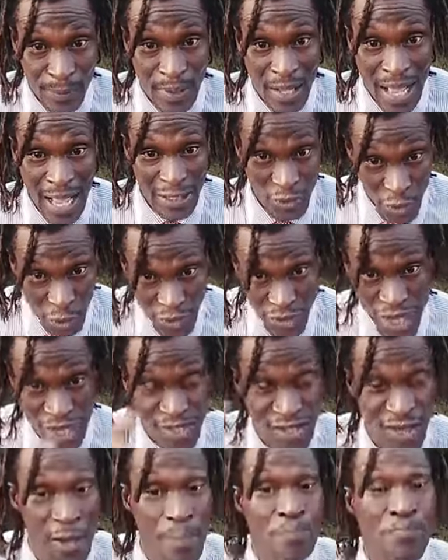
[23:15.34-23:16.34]

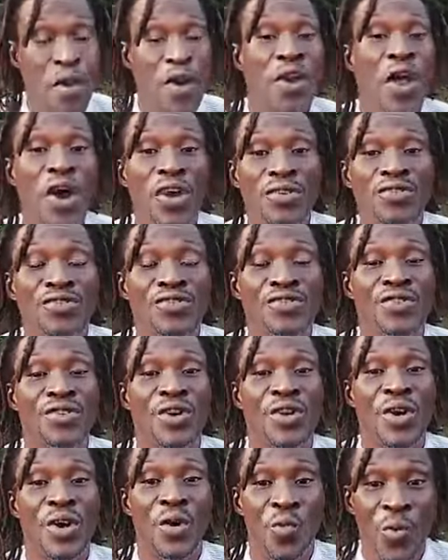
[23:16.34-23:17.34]
associate a product
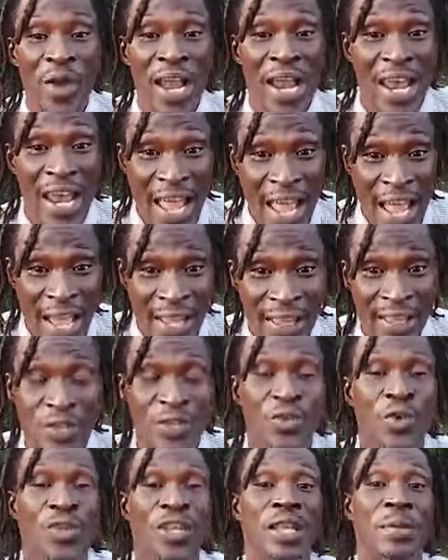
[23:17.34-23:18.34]
will
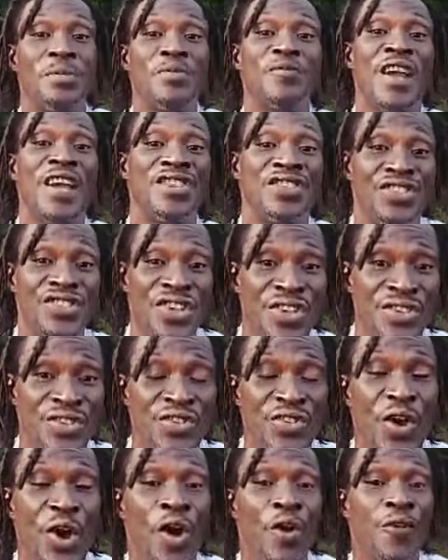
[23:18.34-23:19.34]
led to the liberation
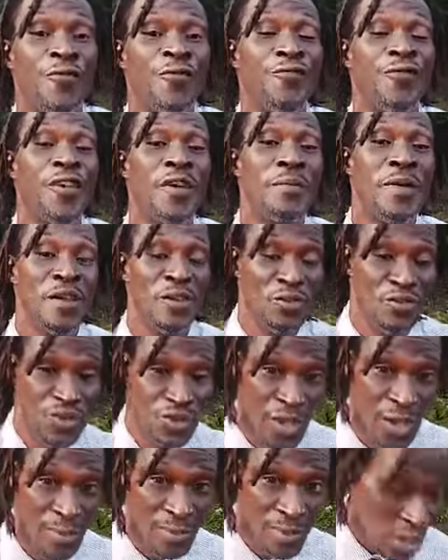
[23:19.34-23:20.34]
of female
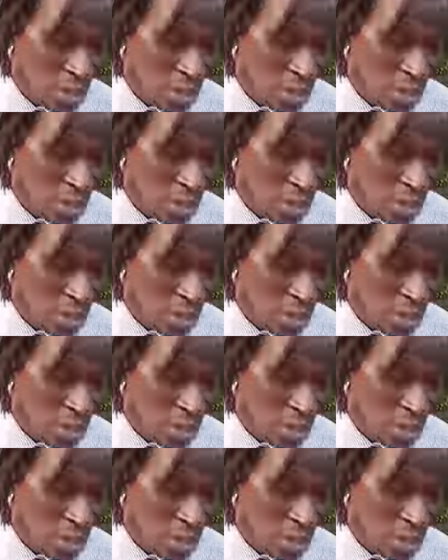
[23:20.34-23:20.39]
stem.